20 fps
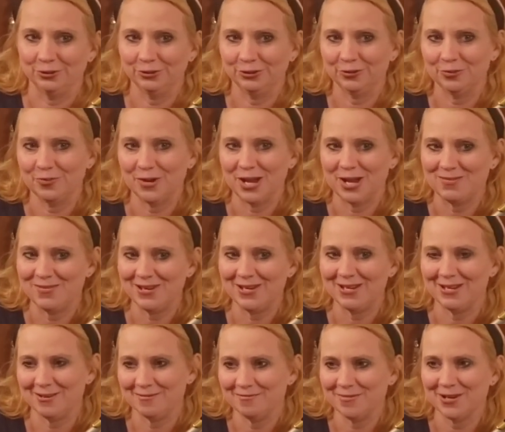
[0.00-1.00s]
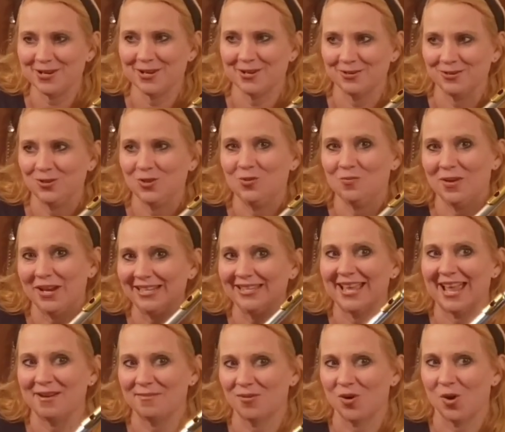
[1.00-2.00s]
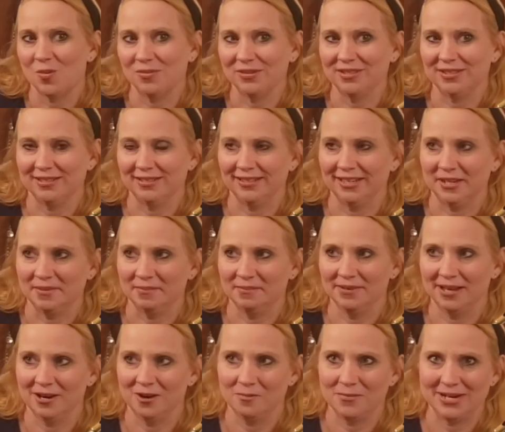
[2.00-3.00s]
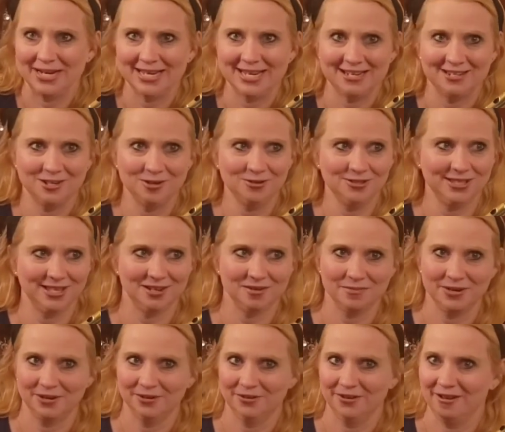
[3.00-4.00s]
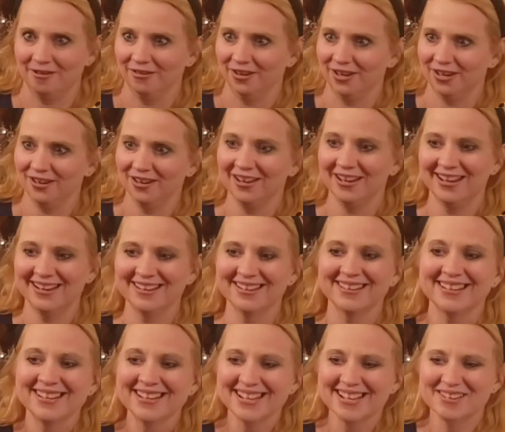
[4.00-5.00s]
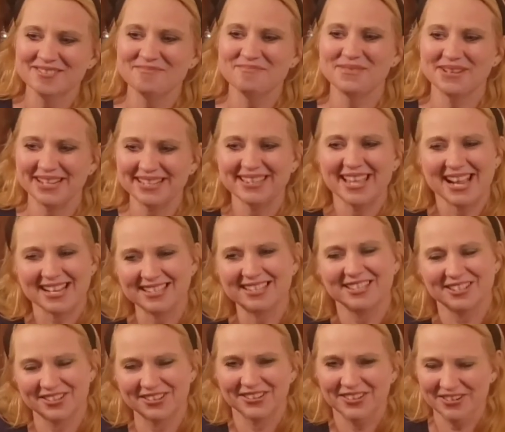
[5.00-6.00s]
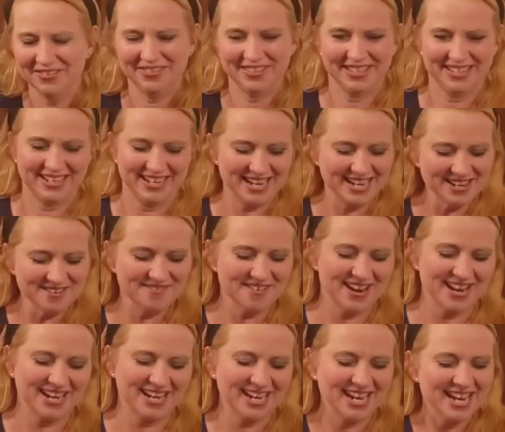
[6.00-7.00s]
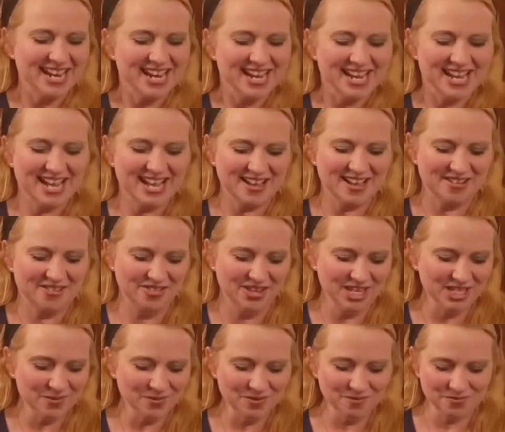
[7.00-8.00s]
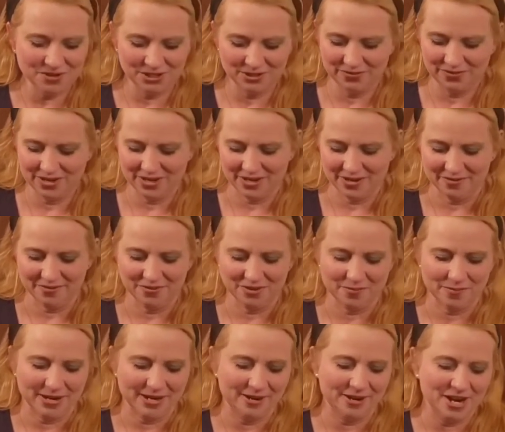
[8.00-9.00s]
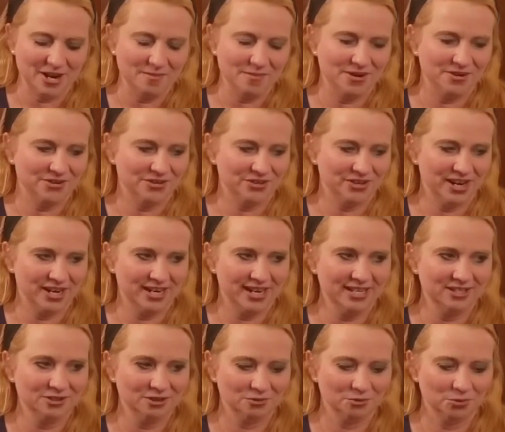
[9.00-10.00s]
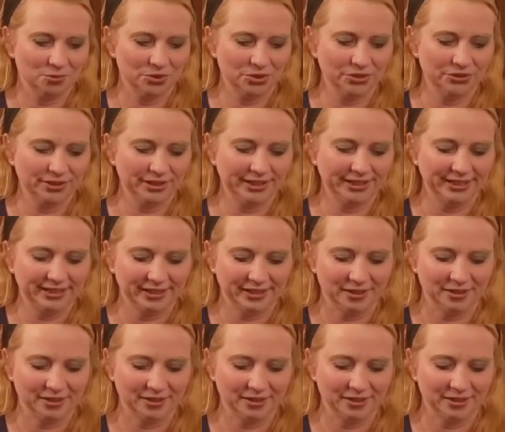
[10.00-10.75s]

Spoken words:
maybe because you made that promise to them. I don't mean to get too sentimental on here, but that's the truth. And anyway, this one was from my grandmother, and it's a really